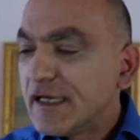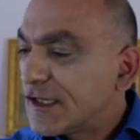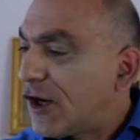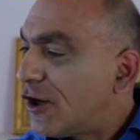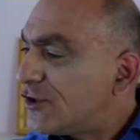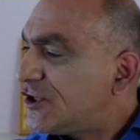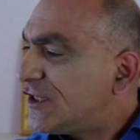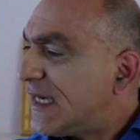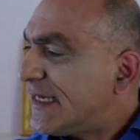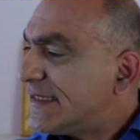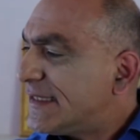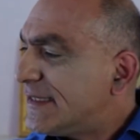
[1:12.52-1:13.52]

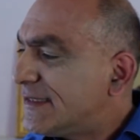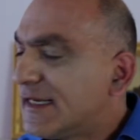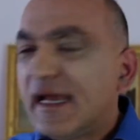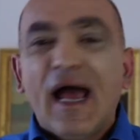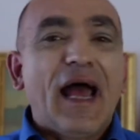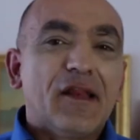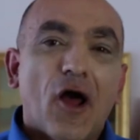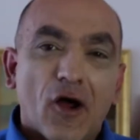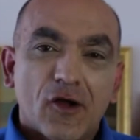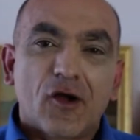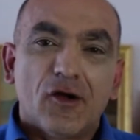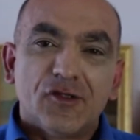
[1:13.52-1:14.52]
conjugated and
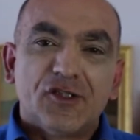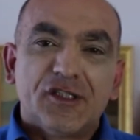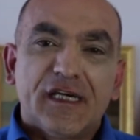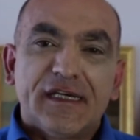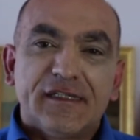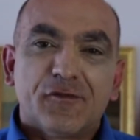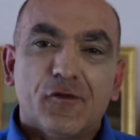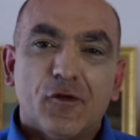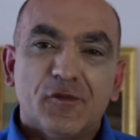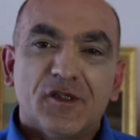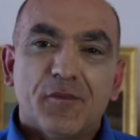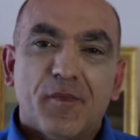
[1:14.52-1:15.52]
unconjugated
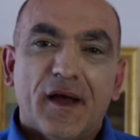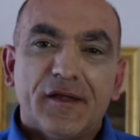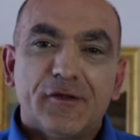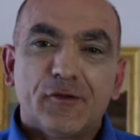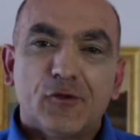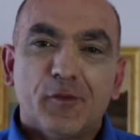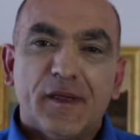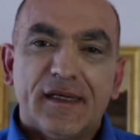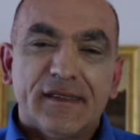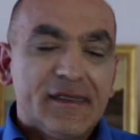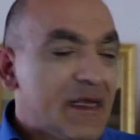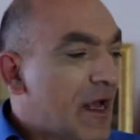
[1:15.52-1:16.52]
forms of
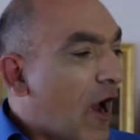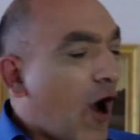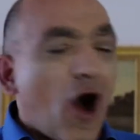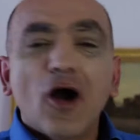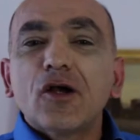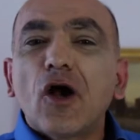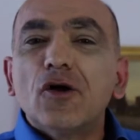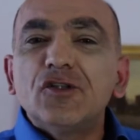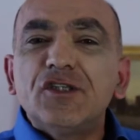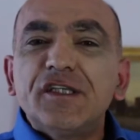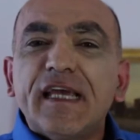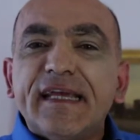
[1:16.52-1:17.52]
bilirubin.
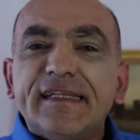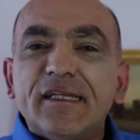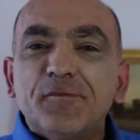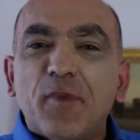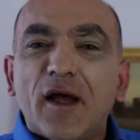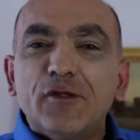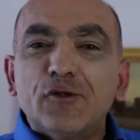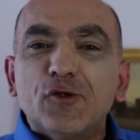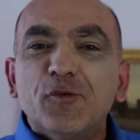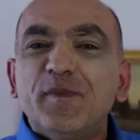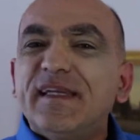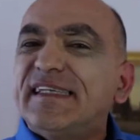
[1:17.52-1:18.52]
Unconjugated
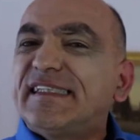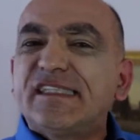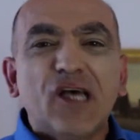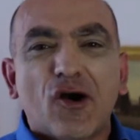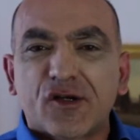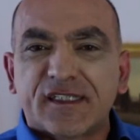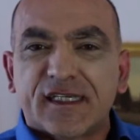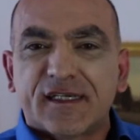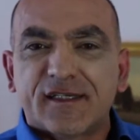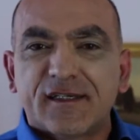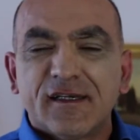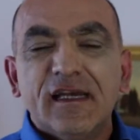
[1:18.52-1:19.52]
bilirubin is
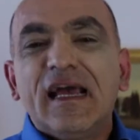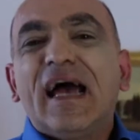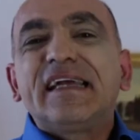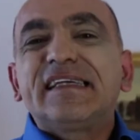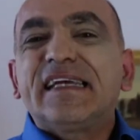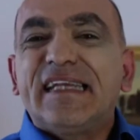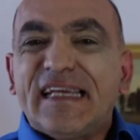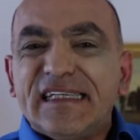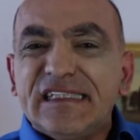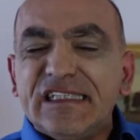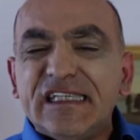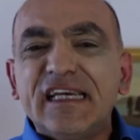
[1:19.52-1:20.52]
toxic and can
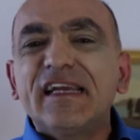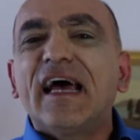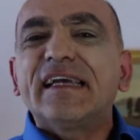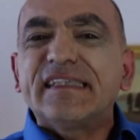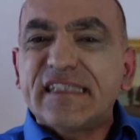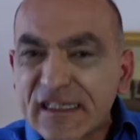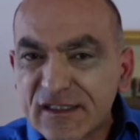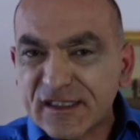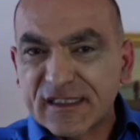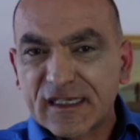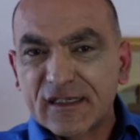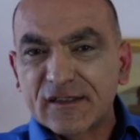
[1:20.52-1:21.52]
injure and kill
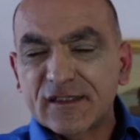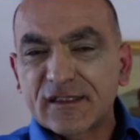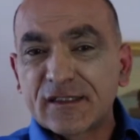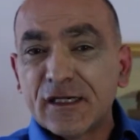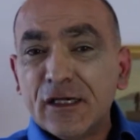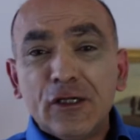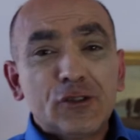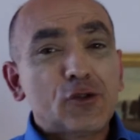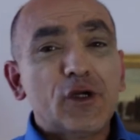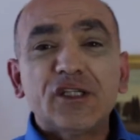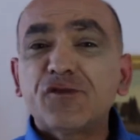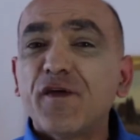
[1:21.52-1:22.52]
cells.
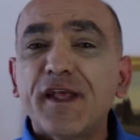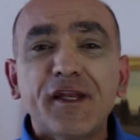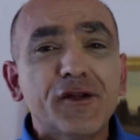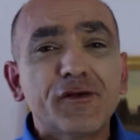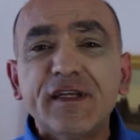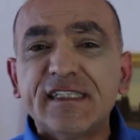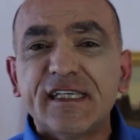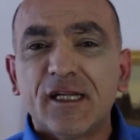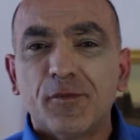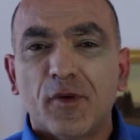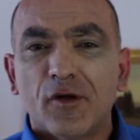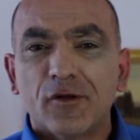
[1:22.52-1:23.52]
So it's very
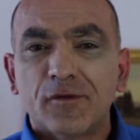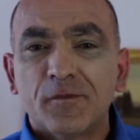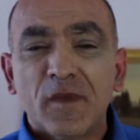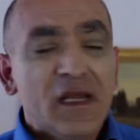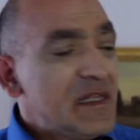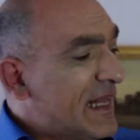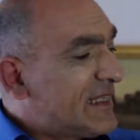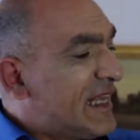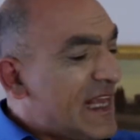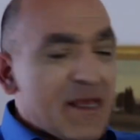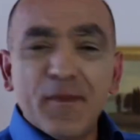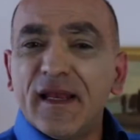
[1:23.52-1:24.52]
reasonable that
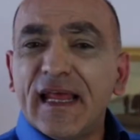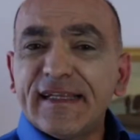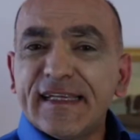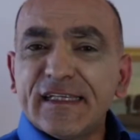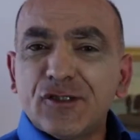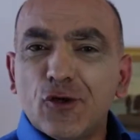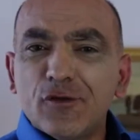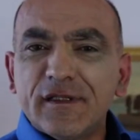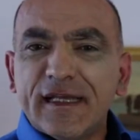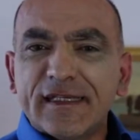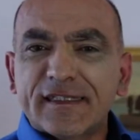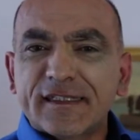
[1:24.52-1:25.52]
hemolytic
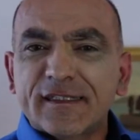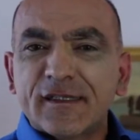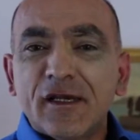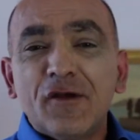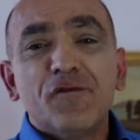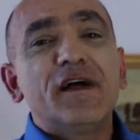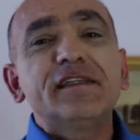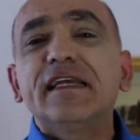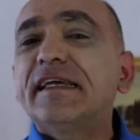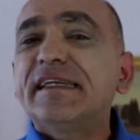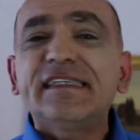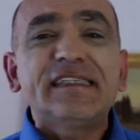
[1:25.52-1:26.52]
jaundice, where
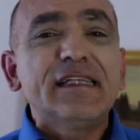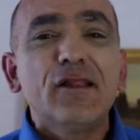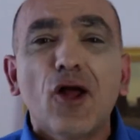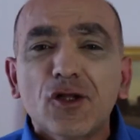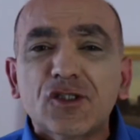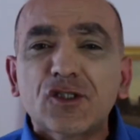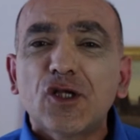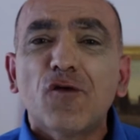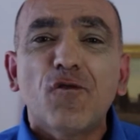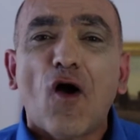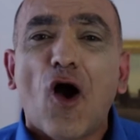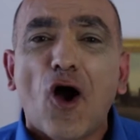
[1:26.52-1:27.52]
there is lots
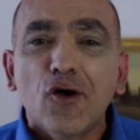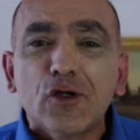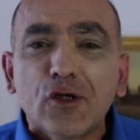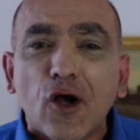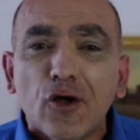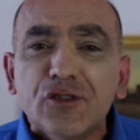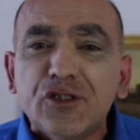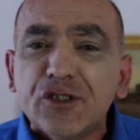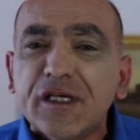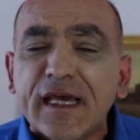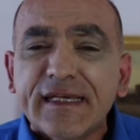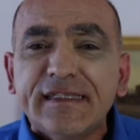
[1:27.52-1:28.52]
of
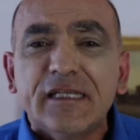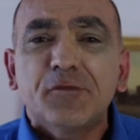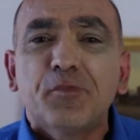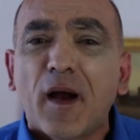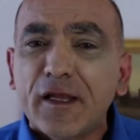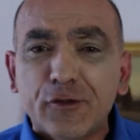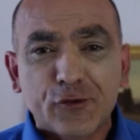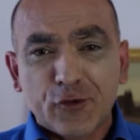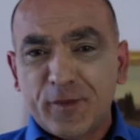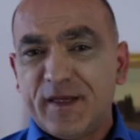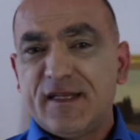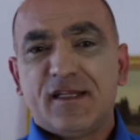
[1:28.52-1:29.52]
unconjugated
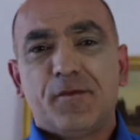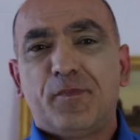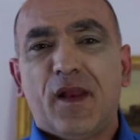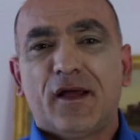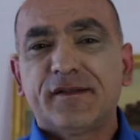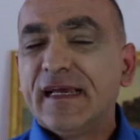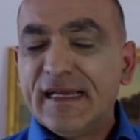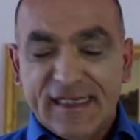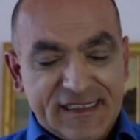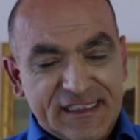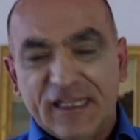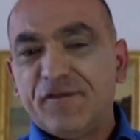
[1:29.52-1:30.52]
bilirubin in the blood,
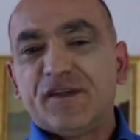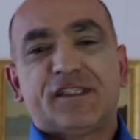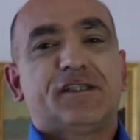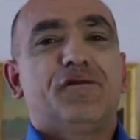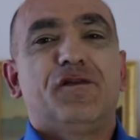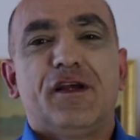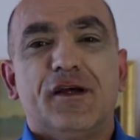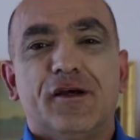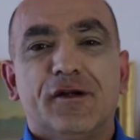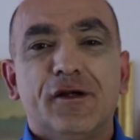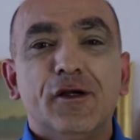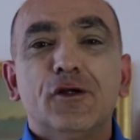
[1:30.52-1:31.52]
is never severe.
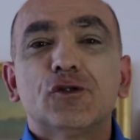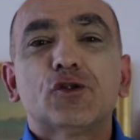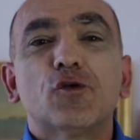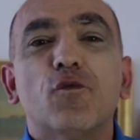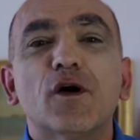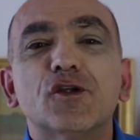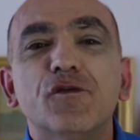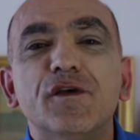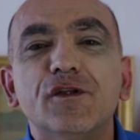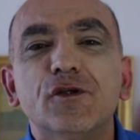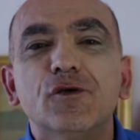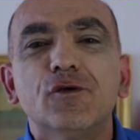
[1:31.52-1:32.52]
So what
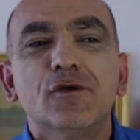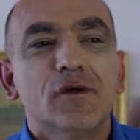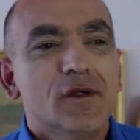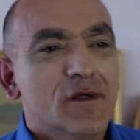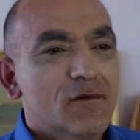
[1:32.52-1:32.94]
do?